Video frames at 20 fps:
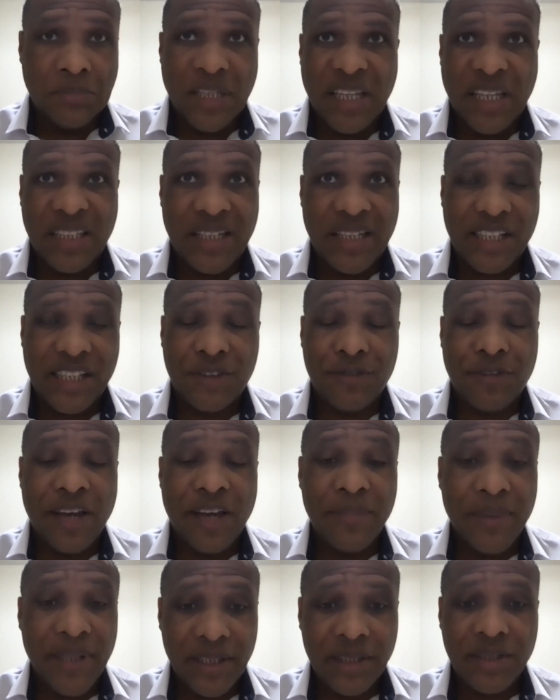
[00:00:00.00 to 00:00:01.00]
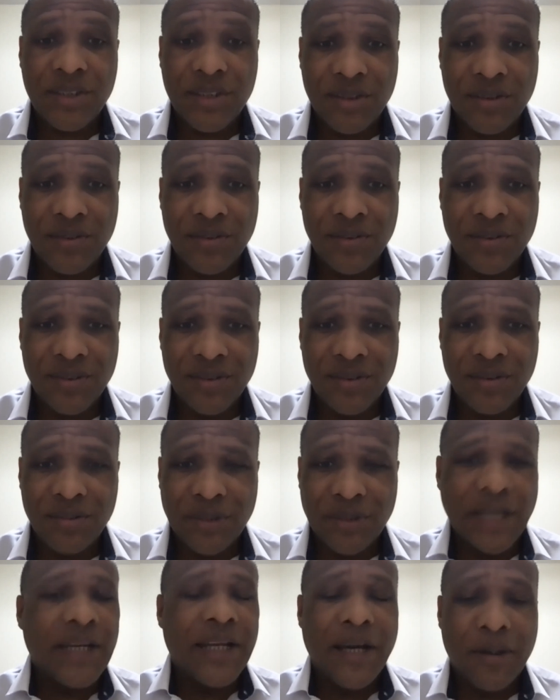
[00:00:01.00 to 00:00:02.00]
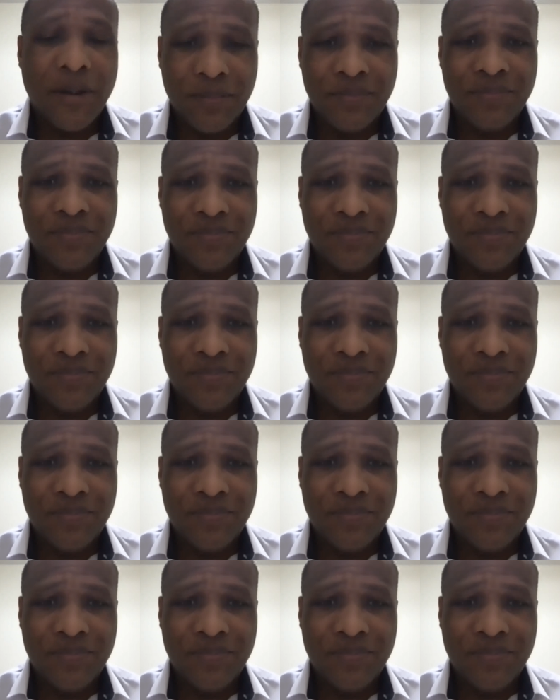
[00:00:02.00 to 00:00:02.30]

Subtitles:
in the next 5 minutes right now.